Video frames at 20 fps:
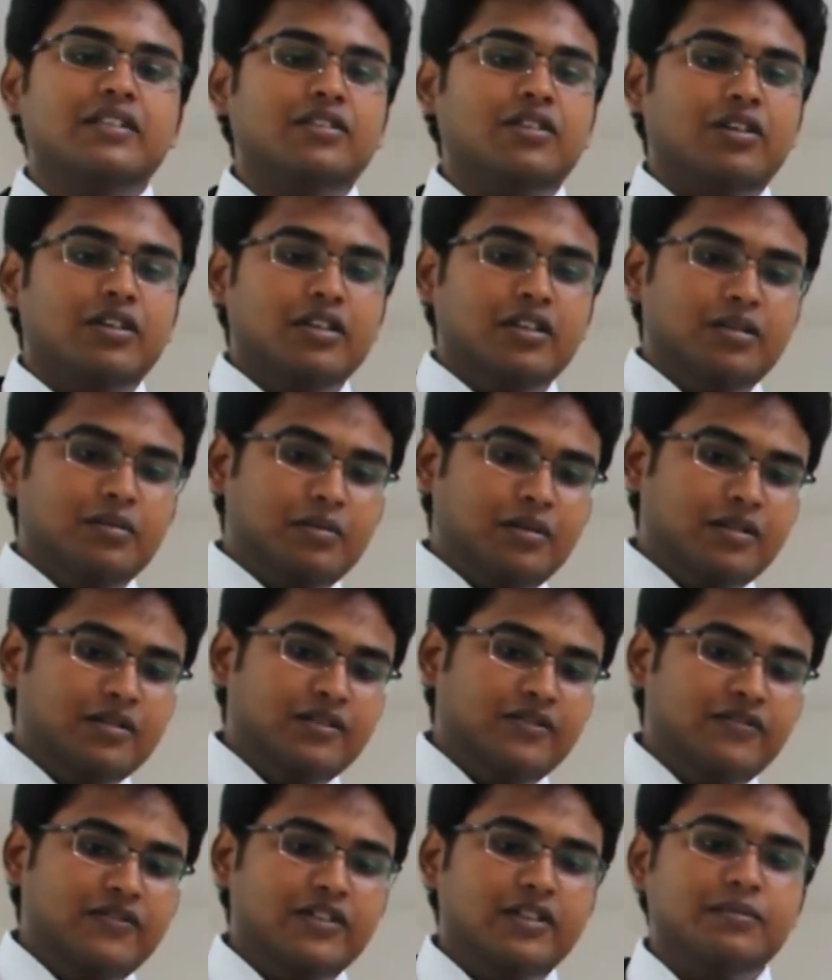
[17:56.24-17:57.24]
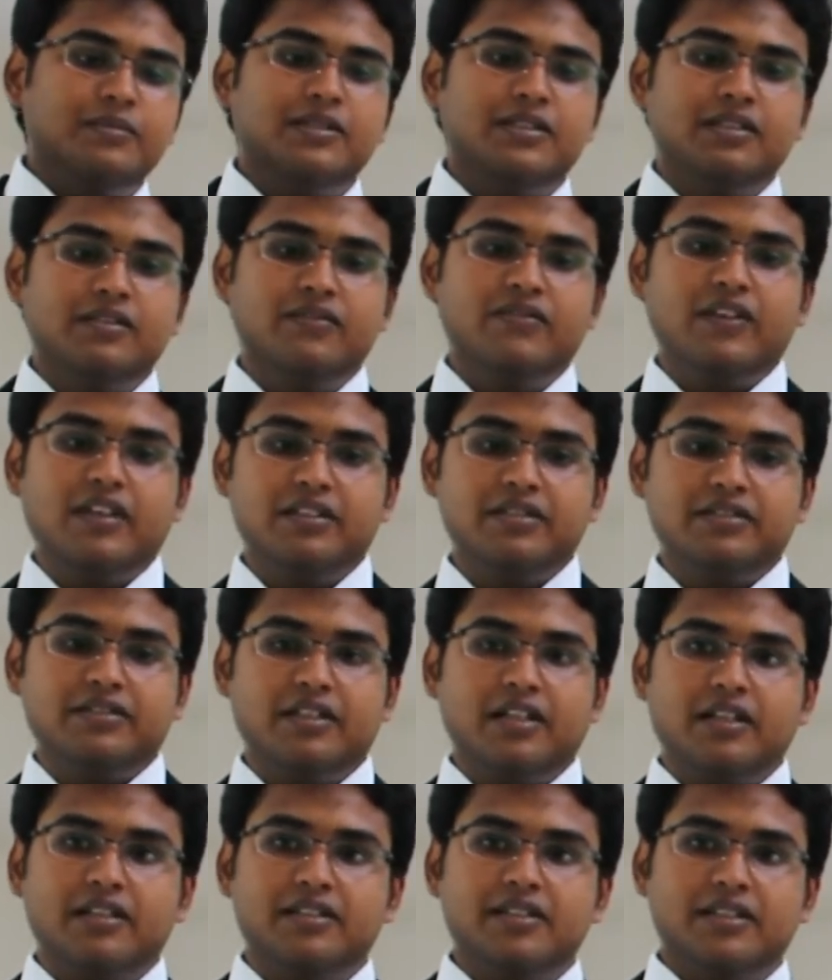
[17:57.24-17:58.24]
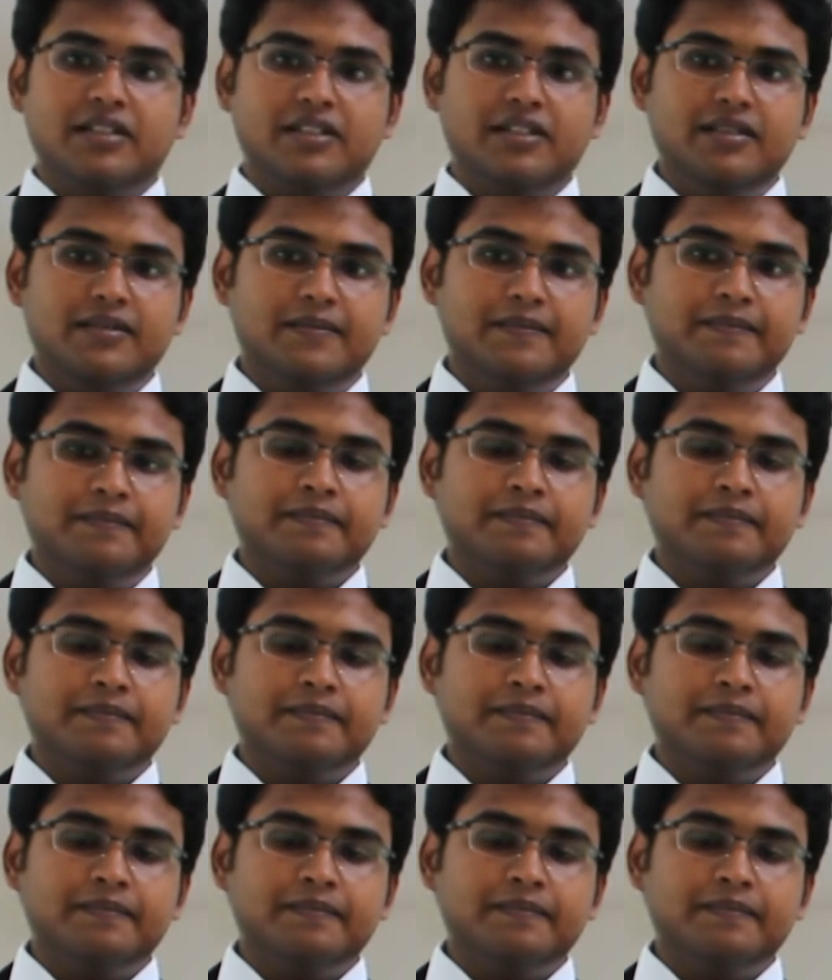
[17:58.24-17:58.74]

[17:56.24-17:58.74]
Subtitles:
talking about the firm's infrastructure,